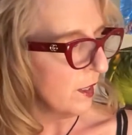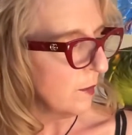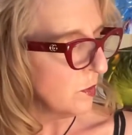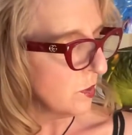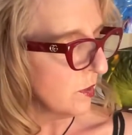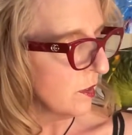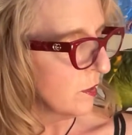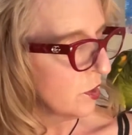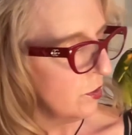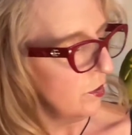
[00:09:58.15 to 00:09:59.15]
I'm just going to
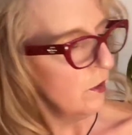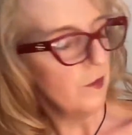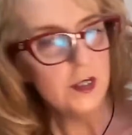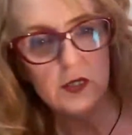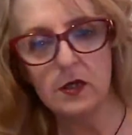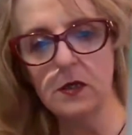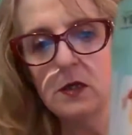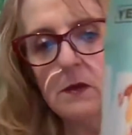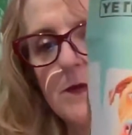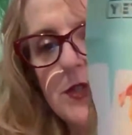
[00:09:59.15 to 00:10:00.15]
show you. This
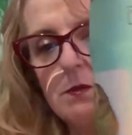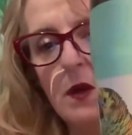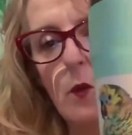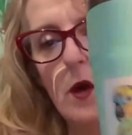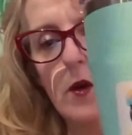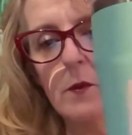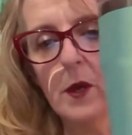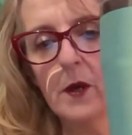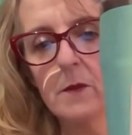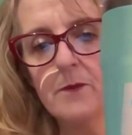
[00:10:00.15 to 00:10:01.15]
is my water
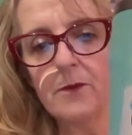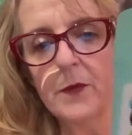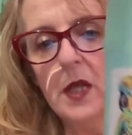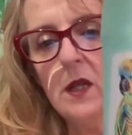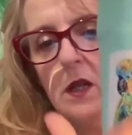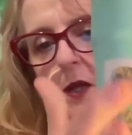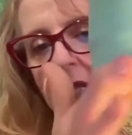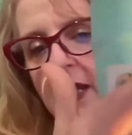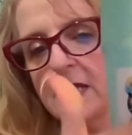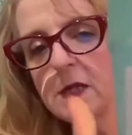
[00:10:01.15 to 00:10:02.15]
bottle. And look, it has a